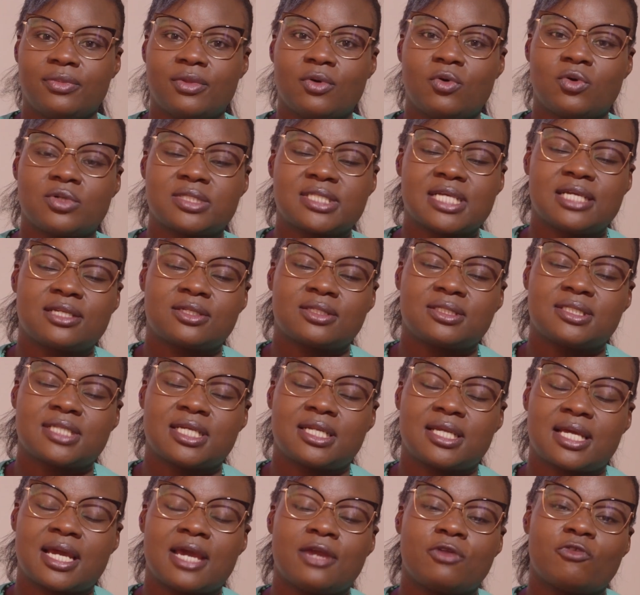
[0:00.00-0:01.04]
or
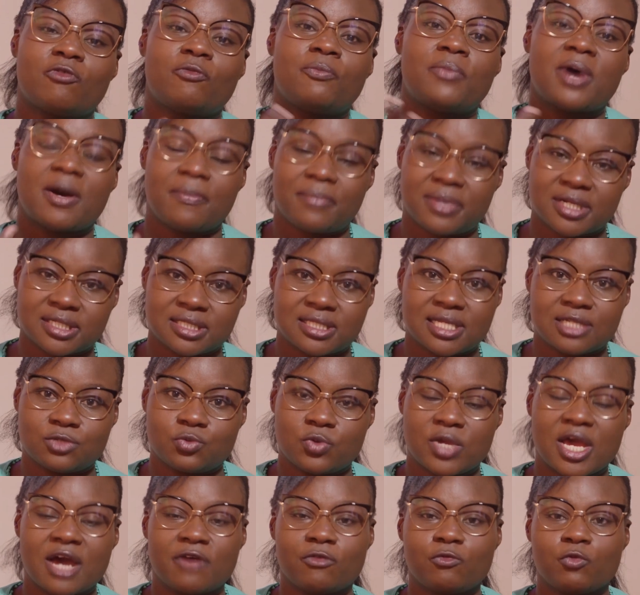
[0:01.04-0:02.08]
certain kind of purpose that
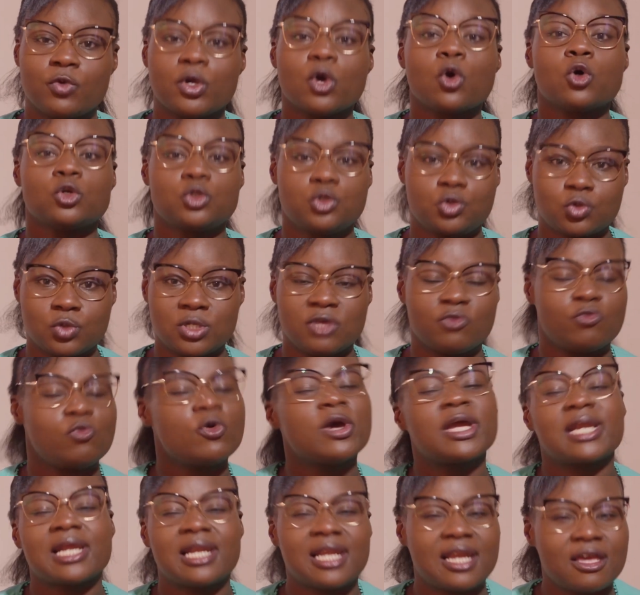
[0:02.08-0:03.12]
we ought to live. We
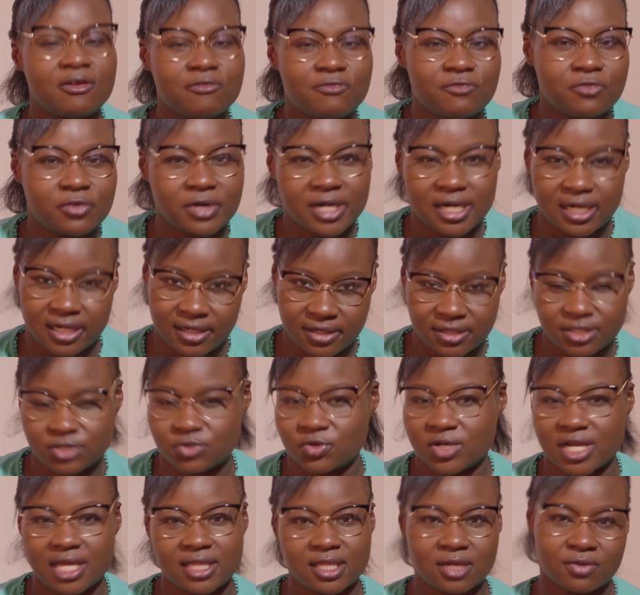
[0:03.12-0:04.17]
are alive for a
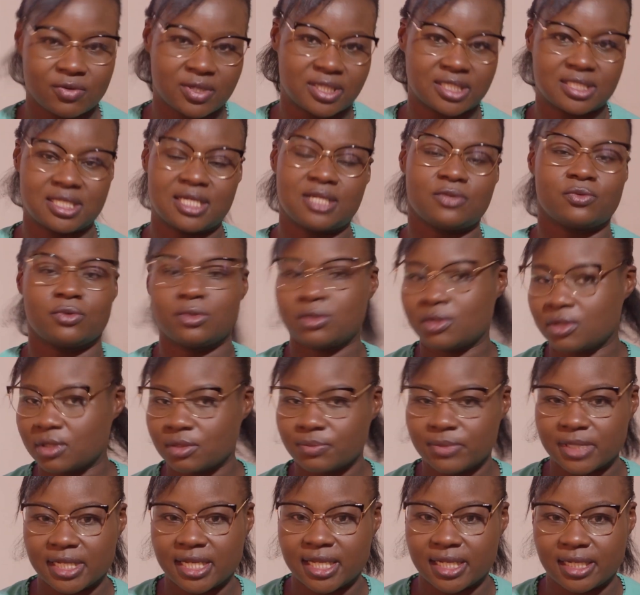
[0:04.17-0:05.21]
reason, otherwise then we'll all
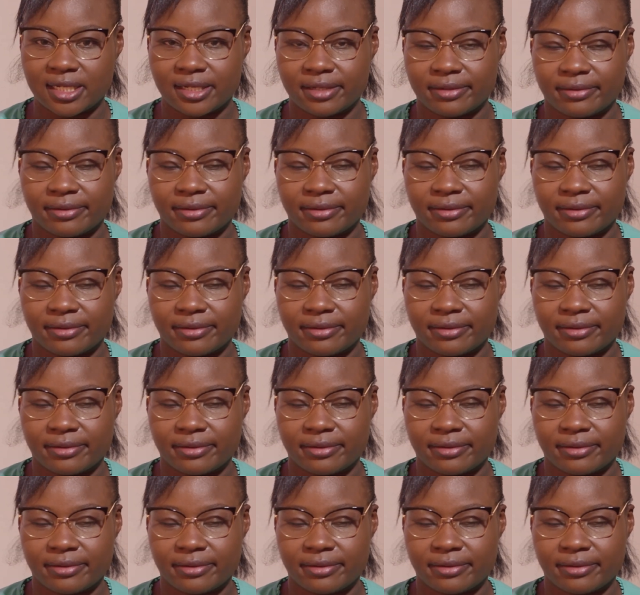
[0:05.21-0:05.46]
be dead.